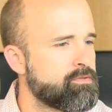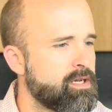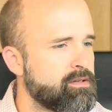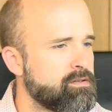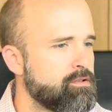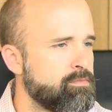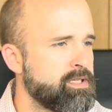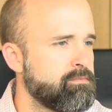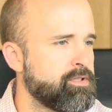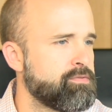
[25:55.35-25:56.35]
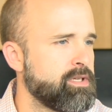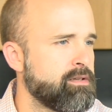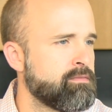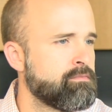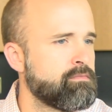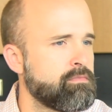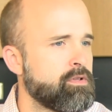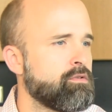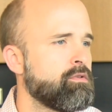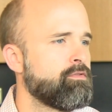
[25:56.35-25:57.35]
around a little bit between,
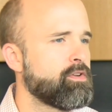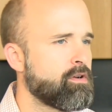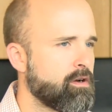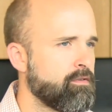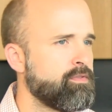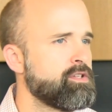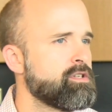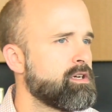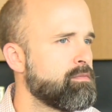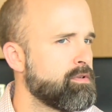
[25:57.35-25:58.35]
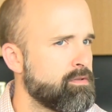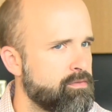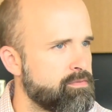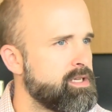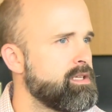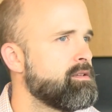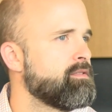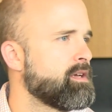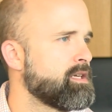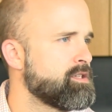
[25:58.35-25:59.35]
a photography job, a 3D
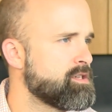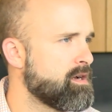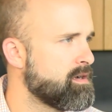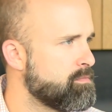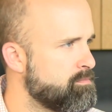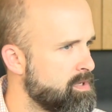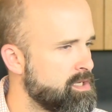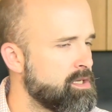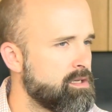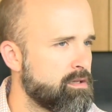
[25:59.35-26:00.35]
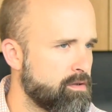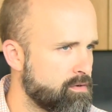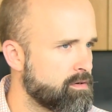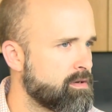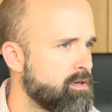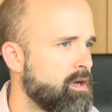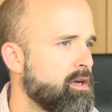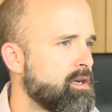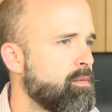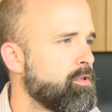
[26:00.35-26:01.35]
design job, another
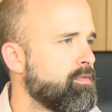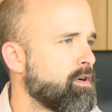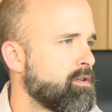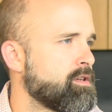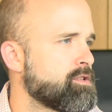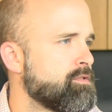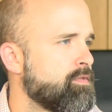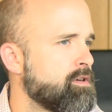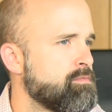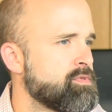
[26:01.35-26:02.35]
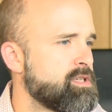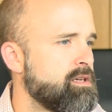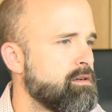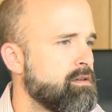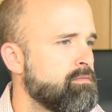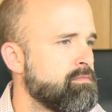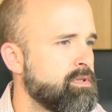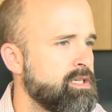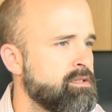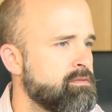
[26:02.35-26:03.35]
couple of architecture firms here
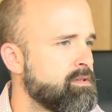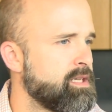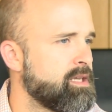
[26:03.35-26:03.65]
in